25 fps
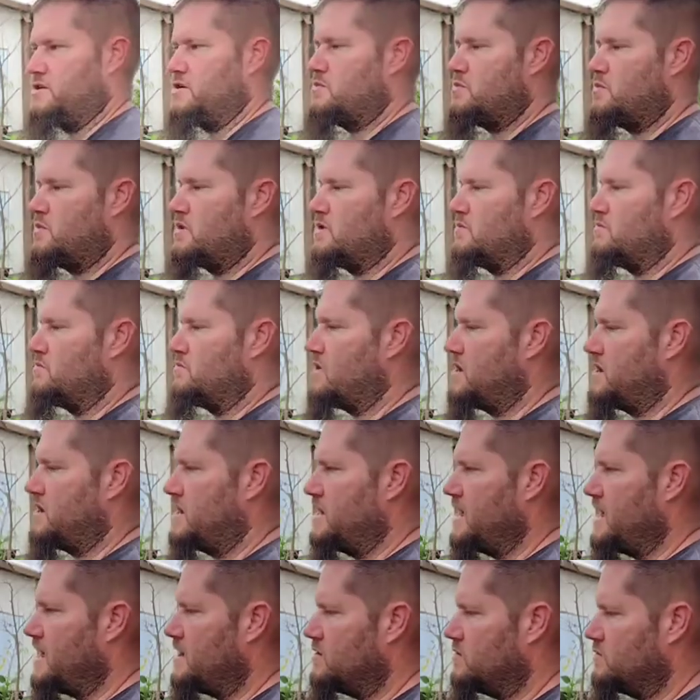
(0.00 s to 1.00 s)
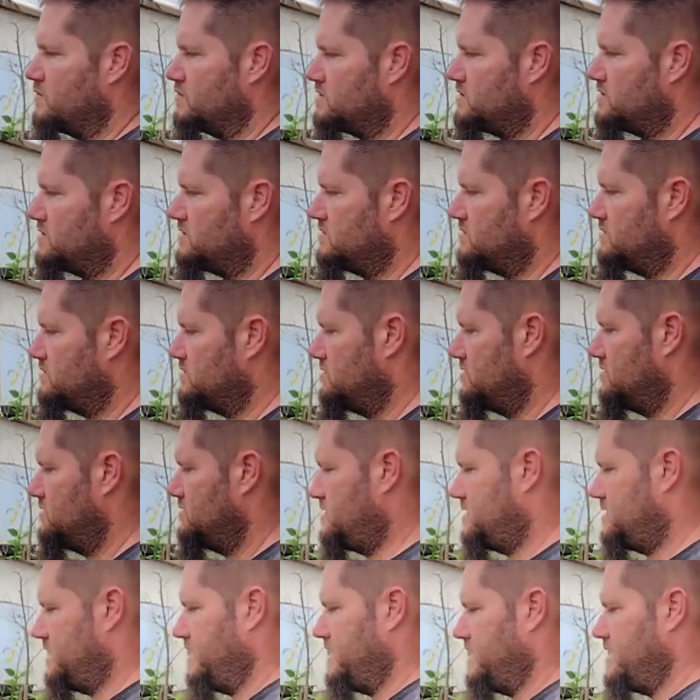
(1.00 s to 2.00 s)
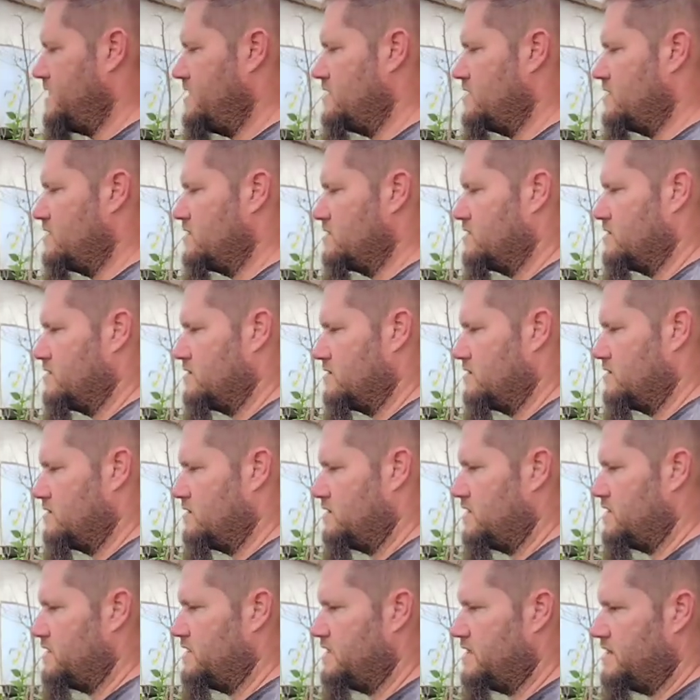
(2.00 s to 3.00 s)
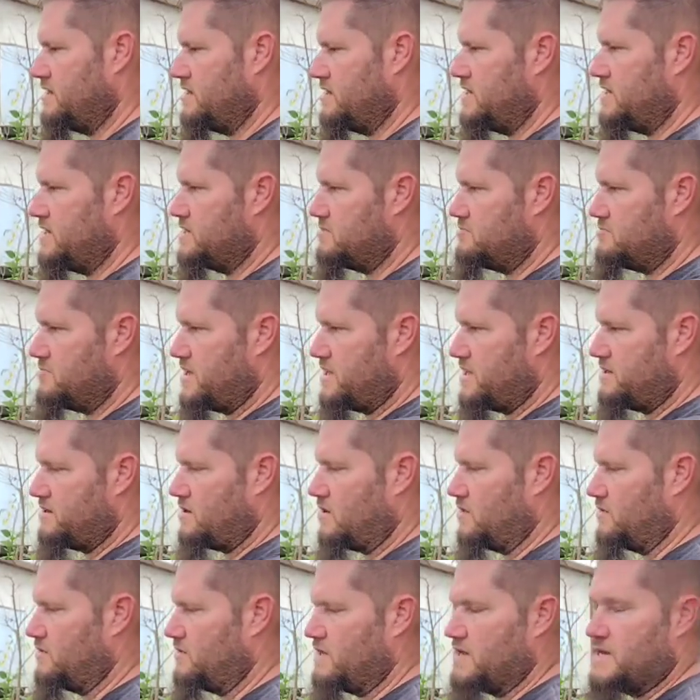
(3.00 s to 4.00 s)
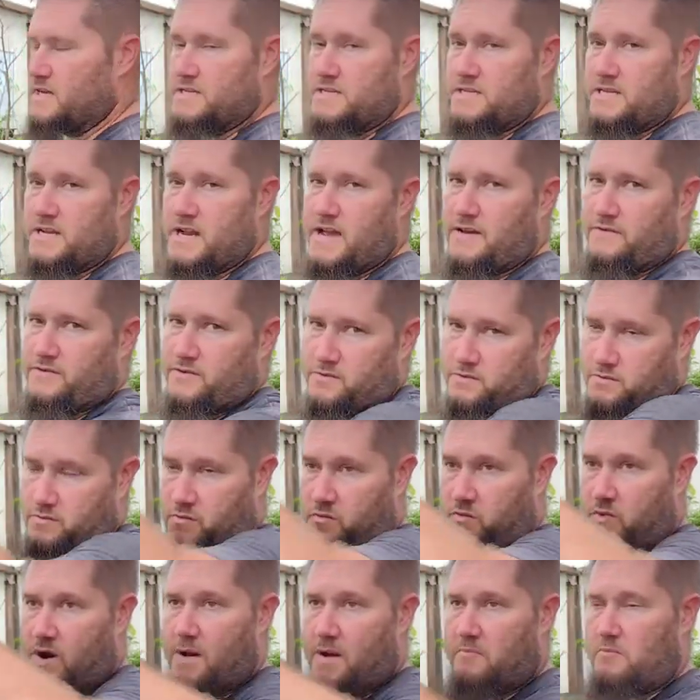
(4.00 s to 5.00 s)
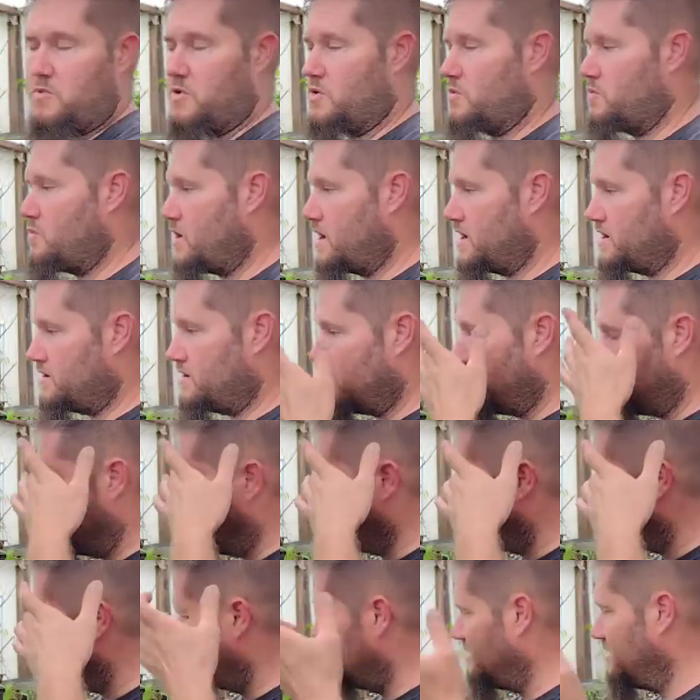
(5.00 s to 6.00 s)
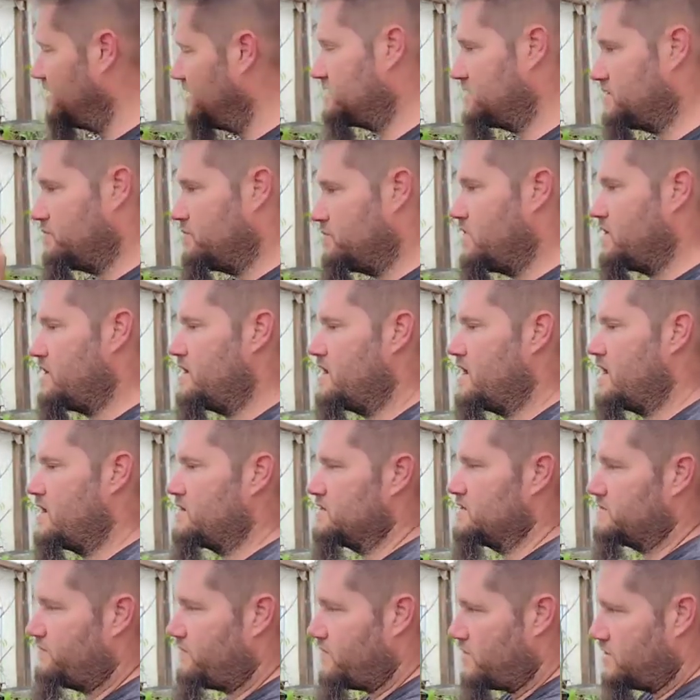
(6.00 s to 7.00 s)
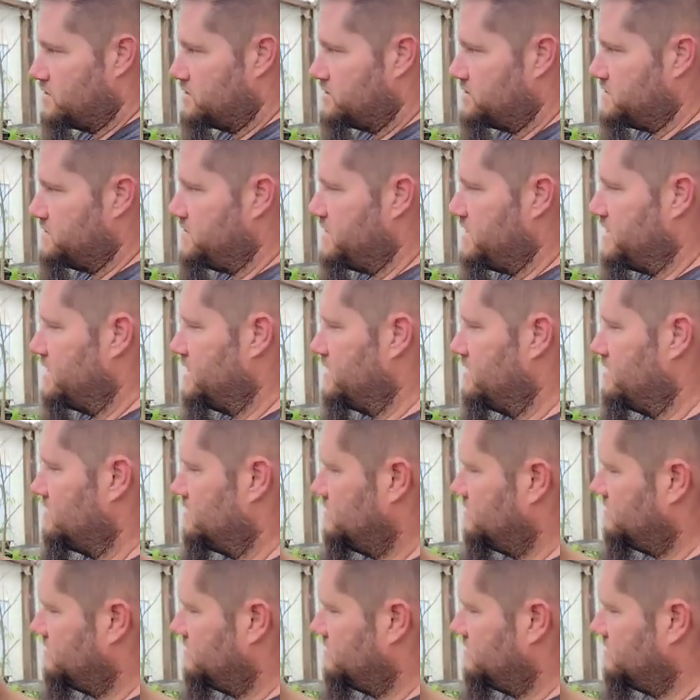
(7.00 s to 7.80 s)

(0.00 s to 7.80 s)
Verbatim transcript: don't want to run it out to here and then need to bend all this and have to wrap more wire on it. So run it out as far as you need it.